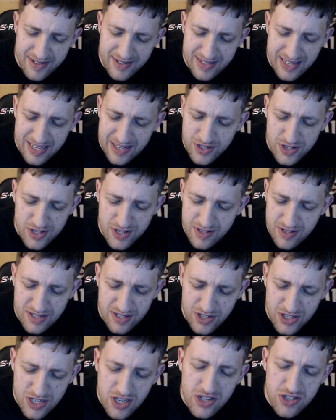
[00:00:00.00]
it's it's
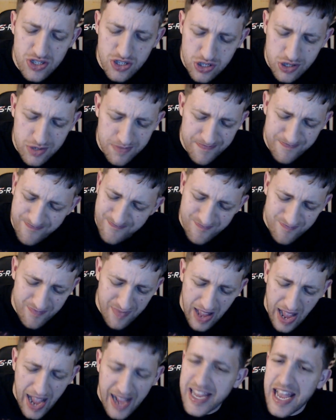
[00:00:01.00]
just
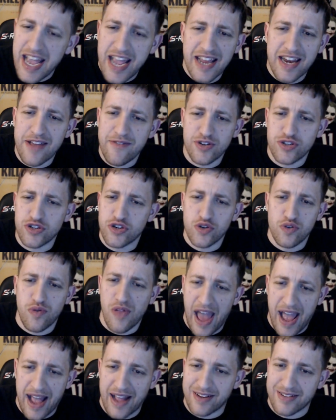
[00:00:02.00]
I can't even do
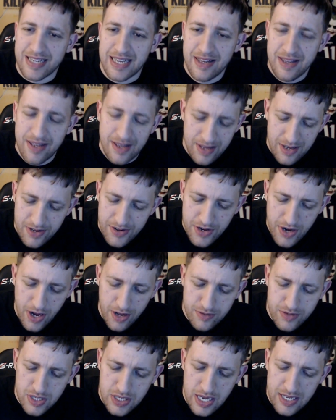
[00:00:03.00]
that. You know,
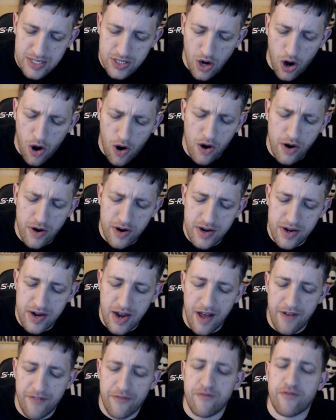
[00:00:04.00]
it's, it's hard
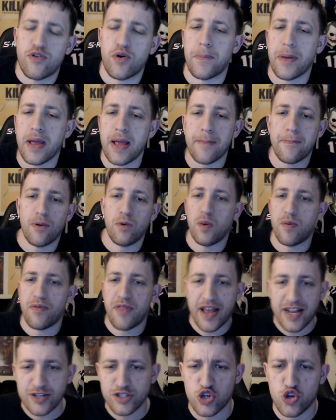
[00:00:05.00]
enough for people when they
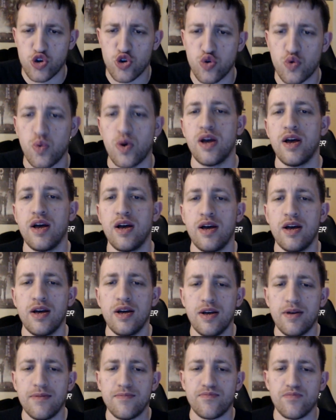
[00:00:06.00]
do
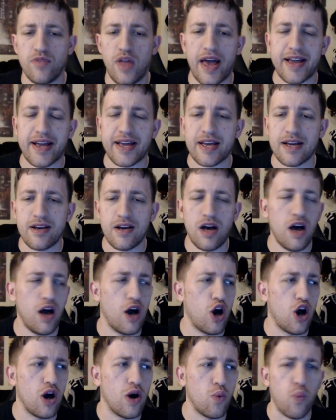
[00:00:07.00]
like
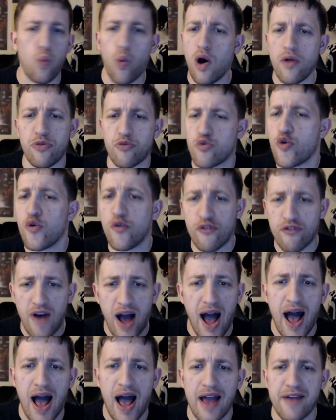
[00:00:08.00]
a uh, 1 through
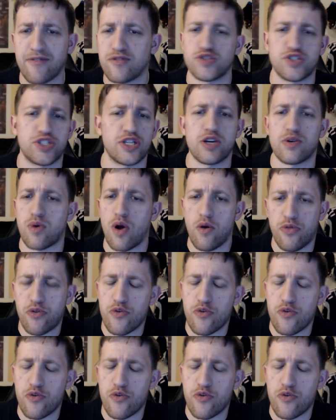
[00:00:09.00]
5 or 0 through